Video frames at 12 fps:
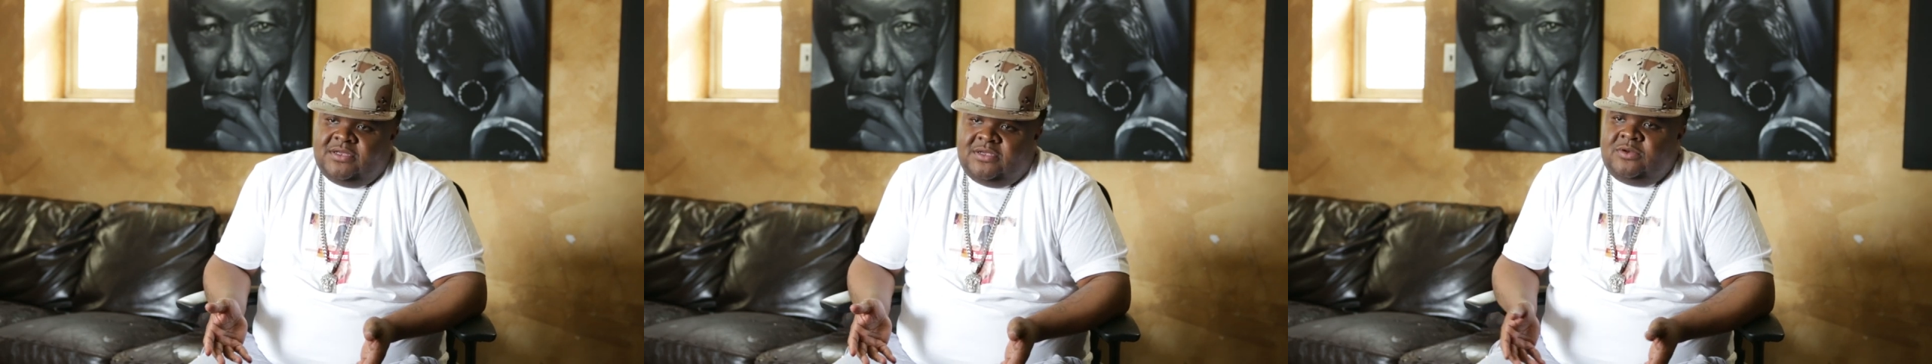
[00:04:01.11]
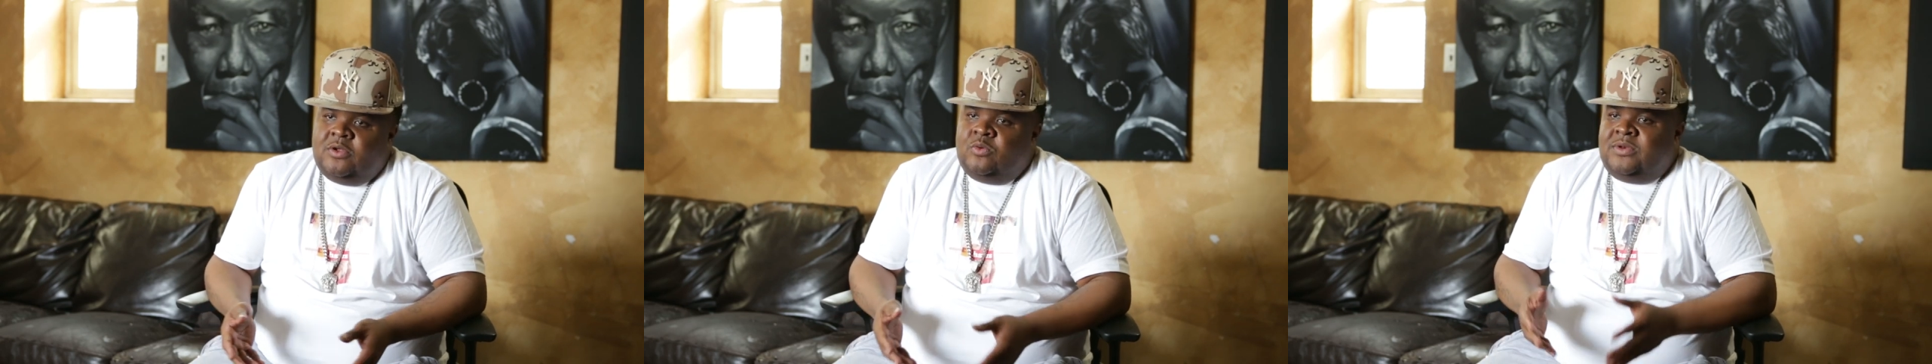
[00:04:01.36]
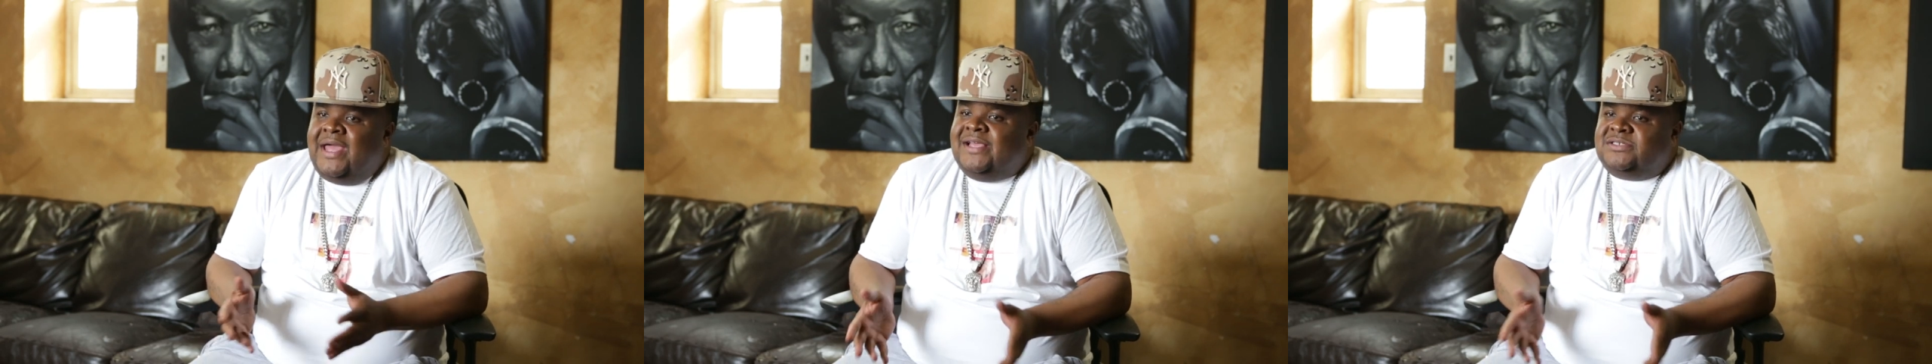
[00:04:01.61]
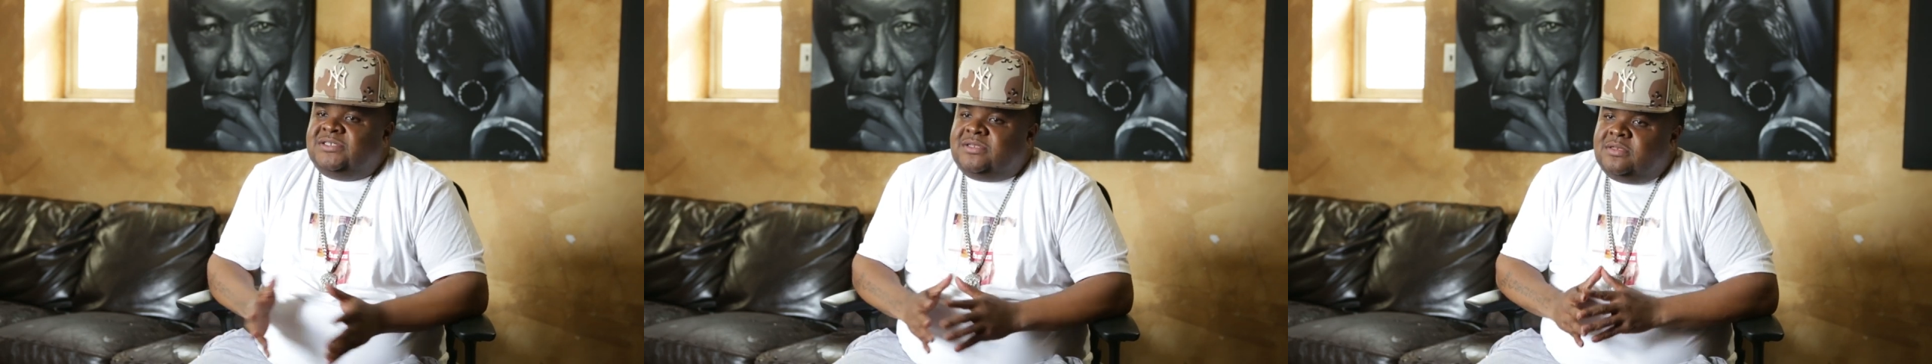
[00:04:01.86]
you know,
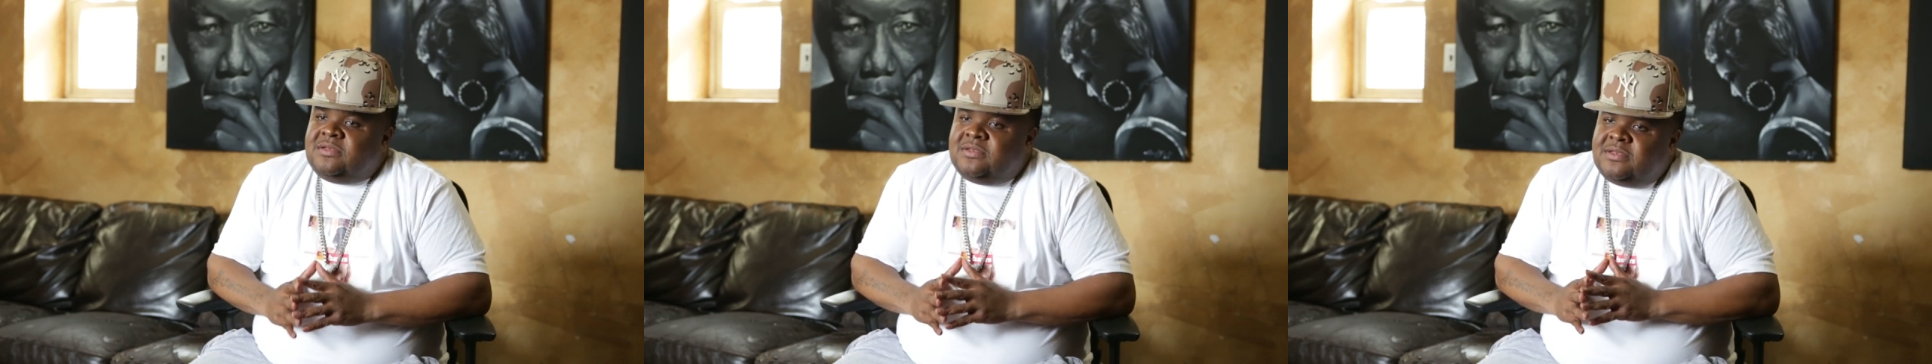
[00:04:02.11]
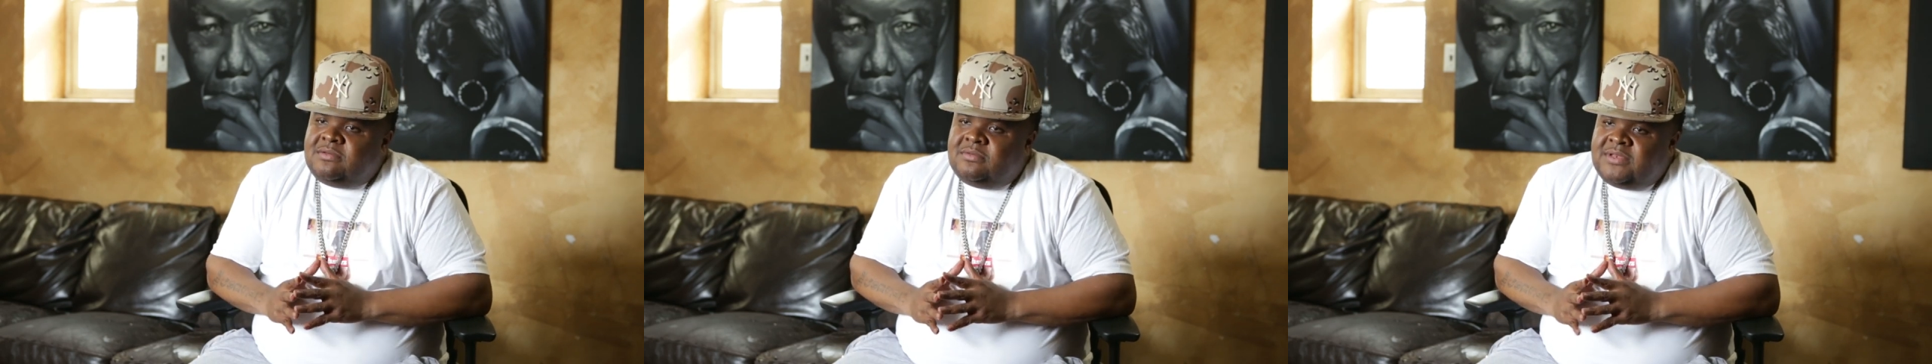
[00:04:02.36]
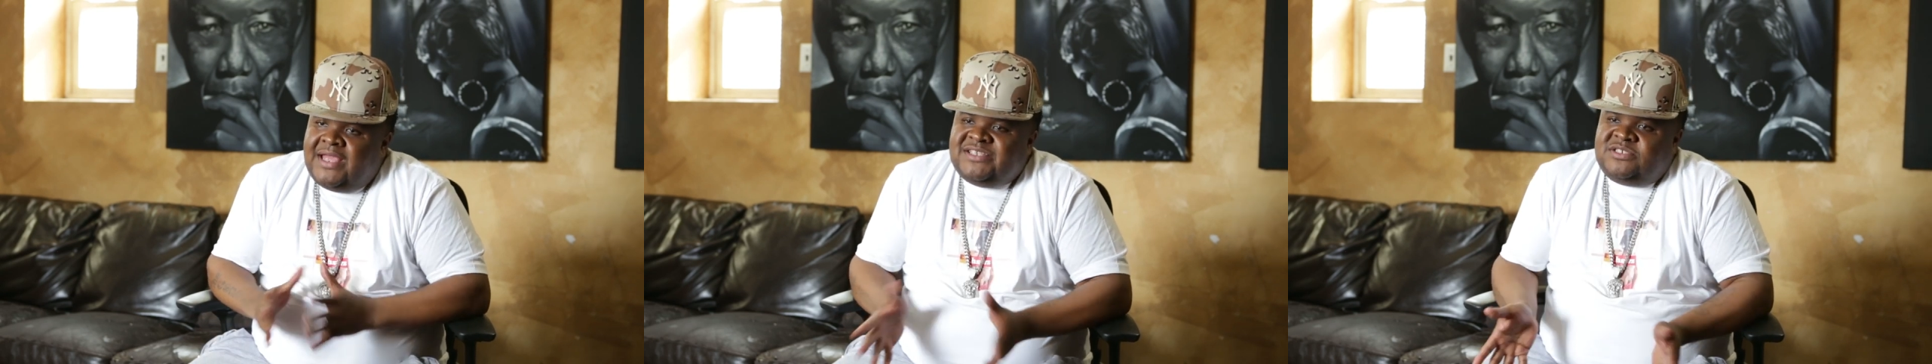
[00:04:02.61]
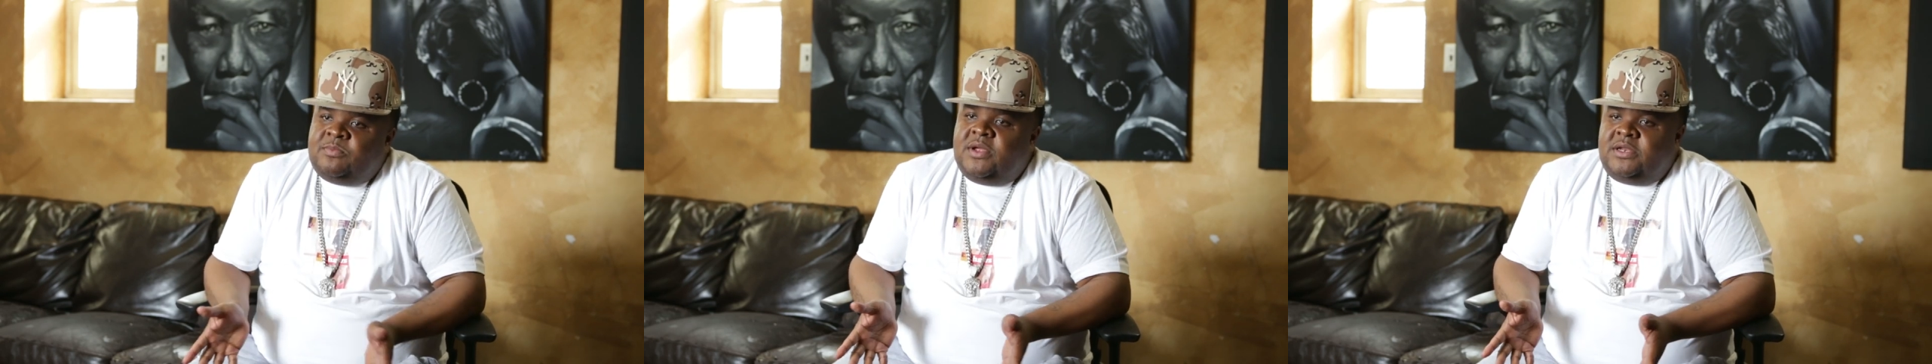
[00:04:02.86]
nice
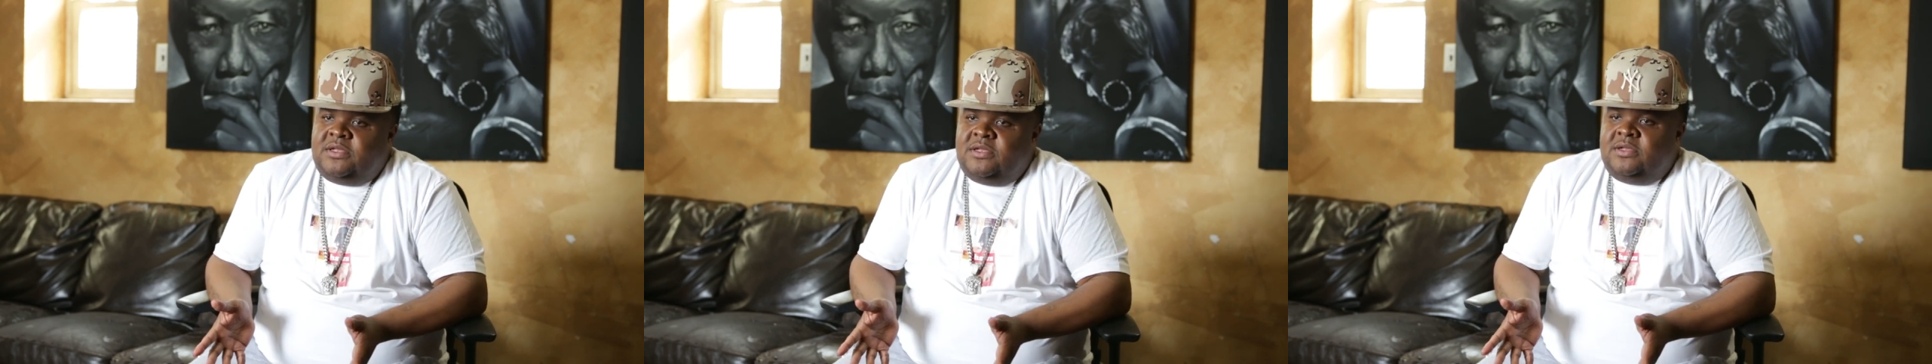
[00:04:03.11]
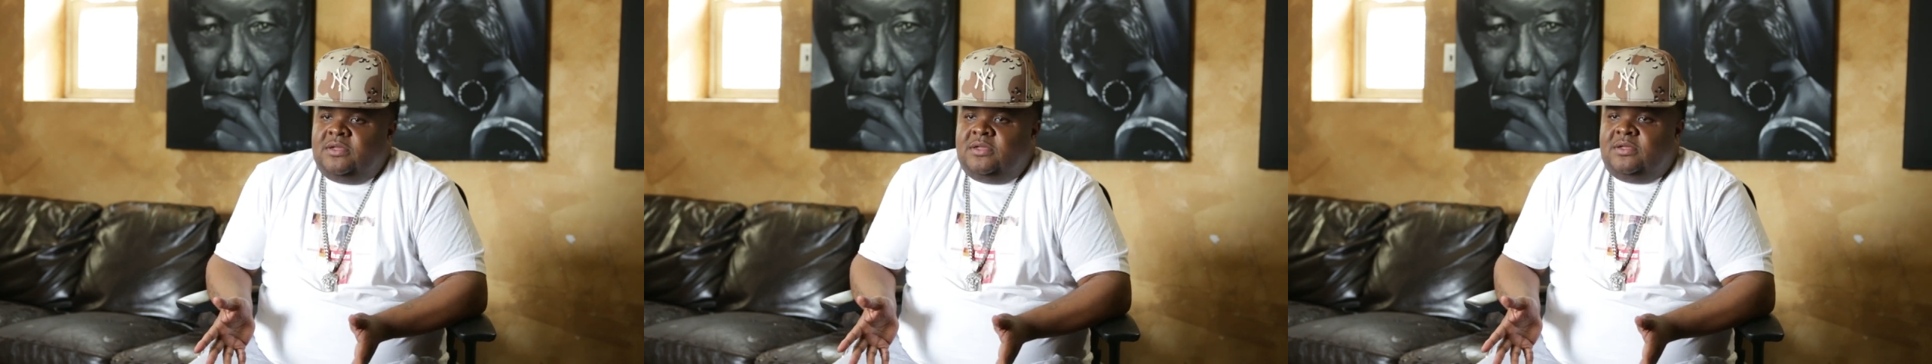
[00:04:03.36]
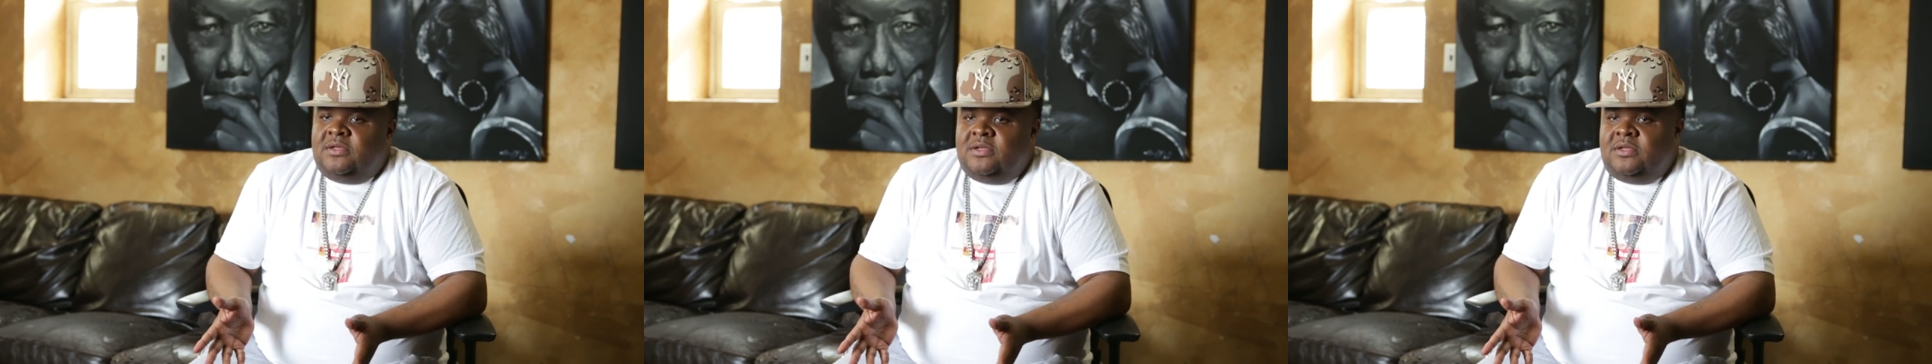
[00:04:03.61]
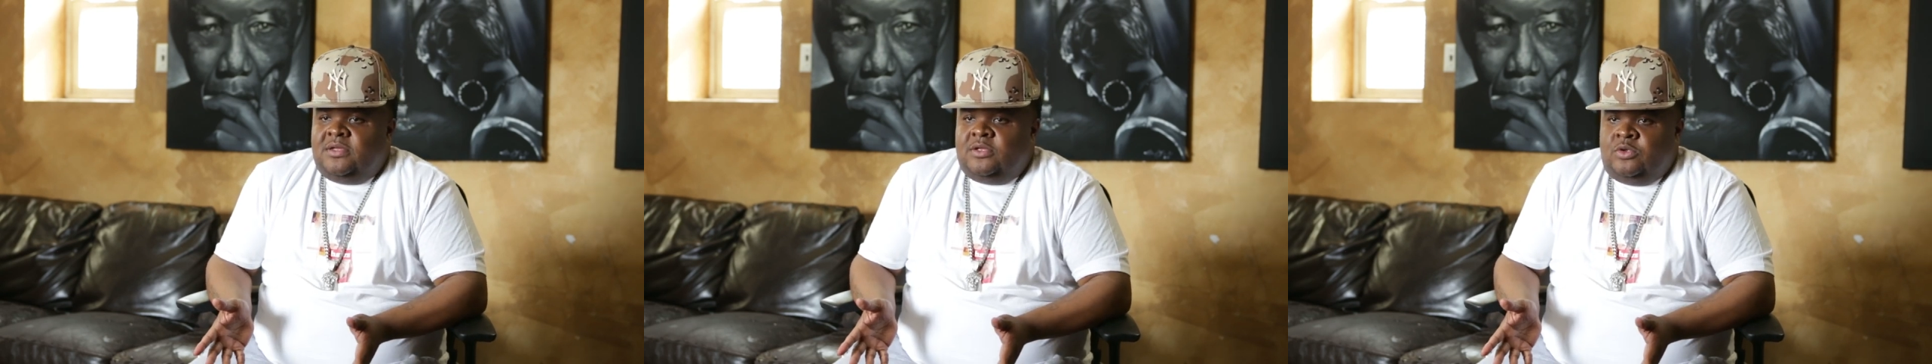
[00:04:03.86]
money,
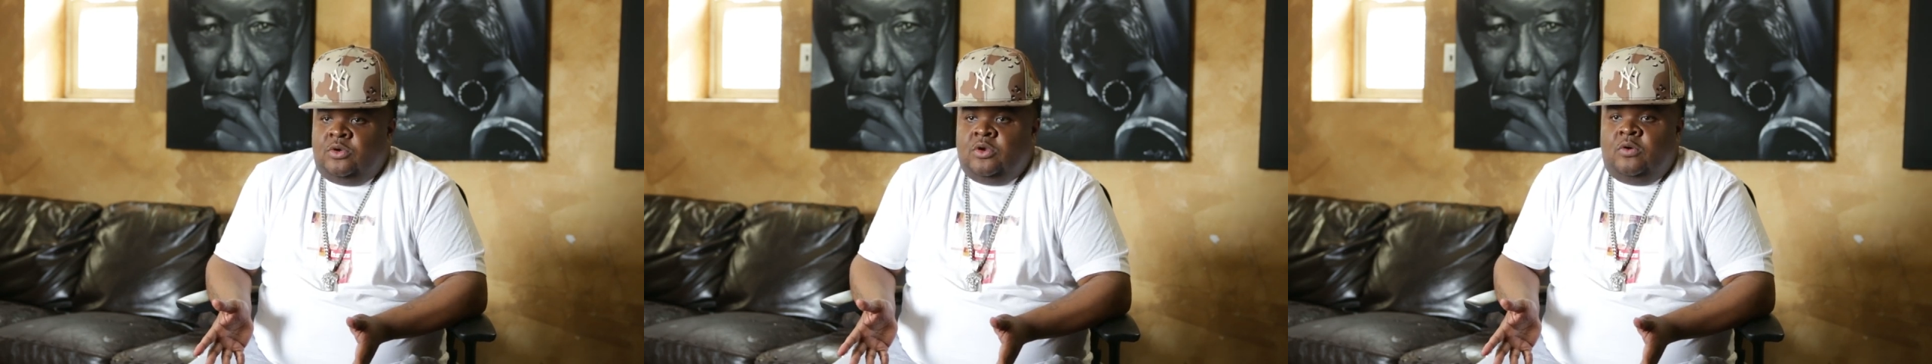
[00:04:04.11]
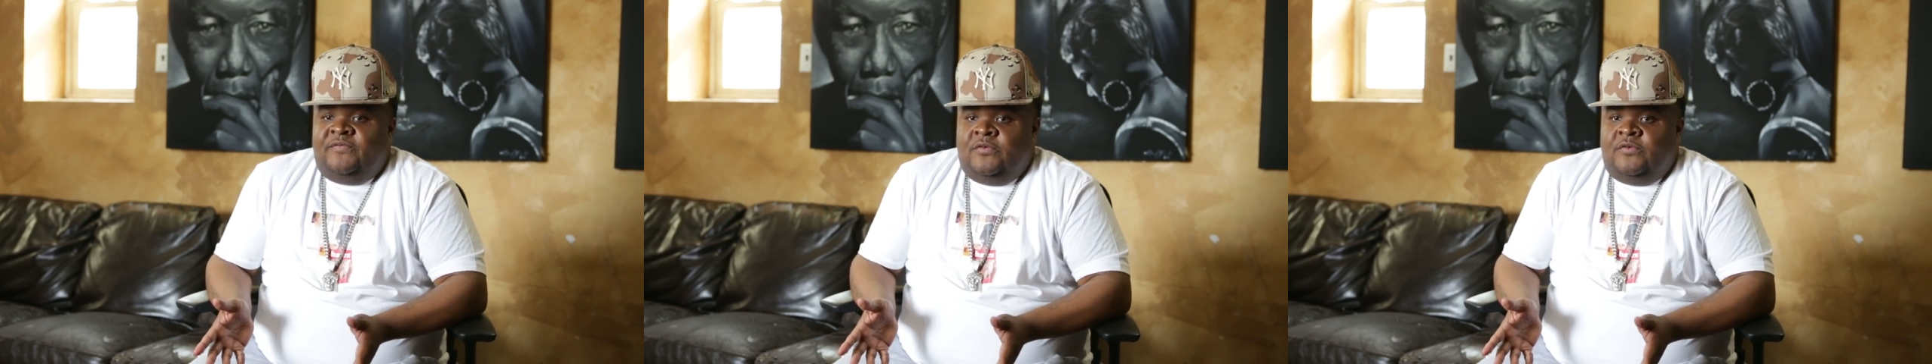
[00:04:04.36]
you know,